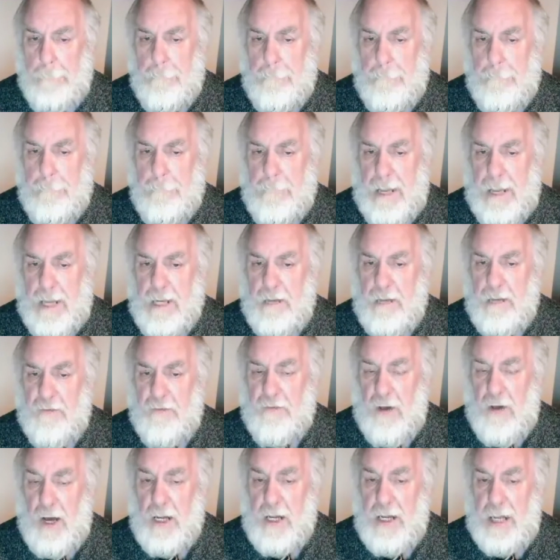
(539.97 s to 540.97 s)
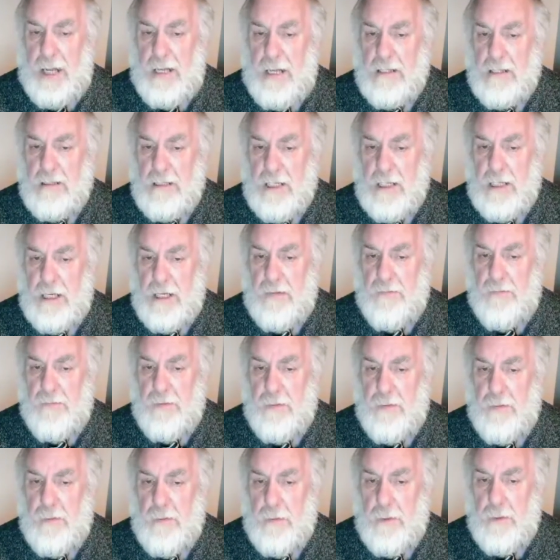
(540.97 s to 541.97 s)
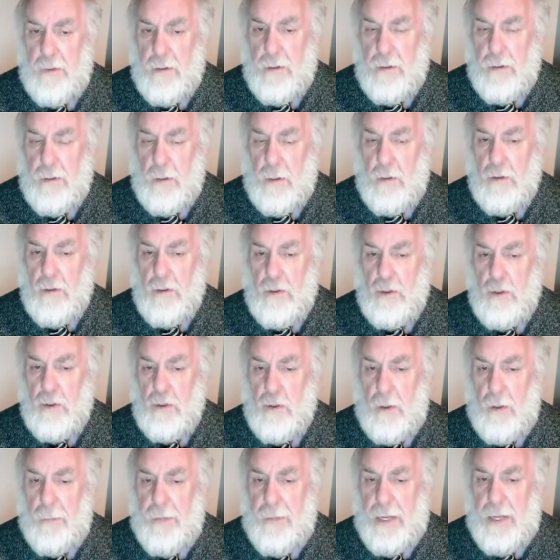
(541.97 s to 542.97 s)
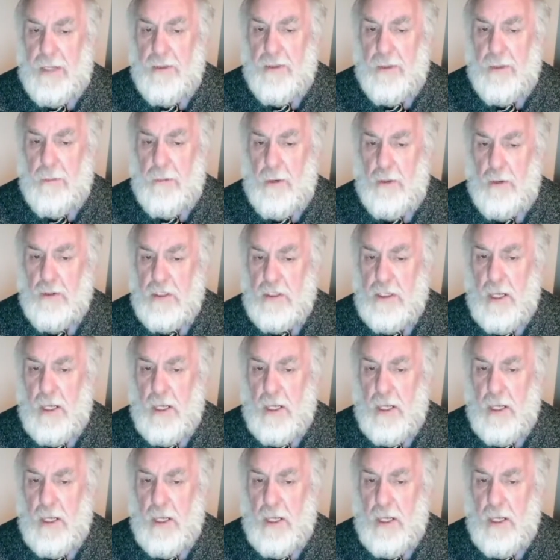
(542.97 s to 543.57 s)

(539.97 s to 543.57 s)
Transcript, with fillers: Paid far less, even those who are paid the most,